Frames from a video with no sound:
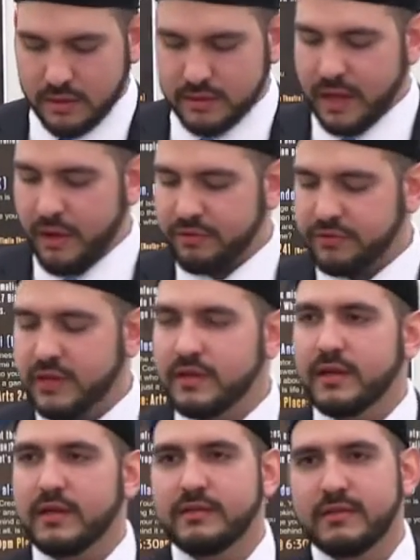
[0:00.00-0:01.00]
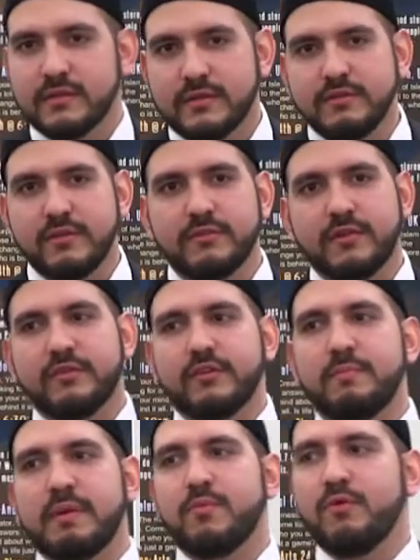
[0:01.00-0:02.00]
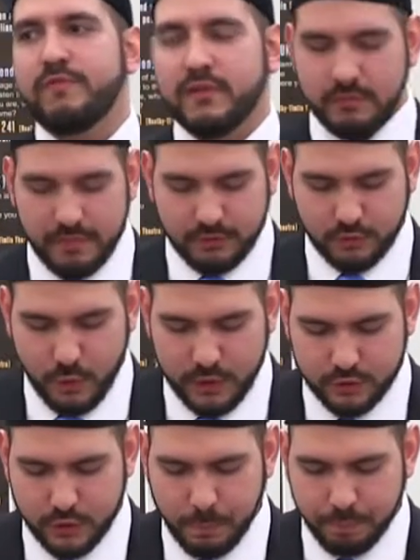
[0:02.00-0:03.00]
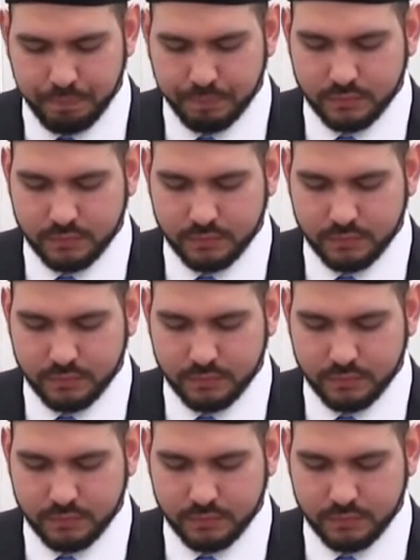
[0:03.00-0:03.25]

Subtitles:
Now, I think this is going to be a more fundamental question.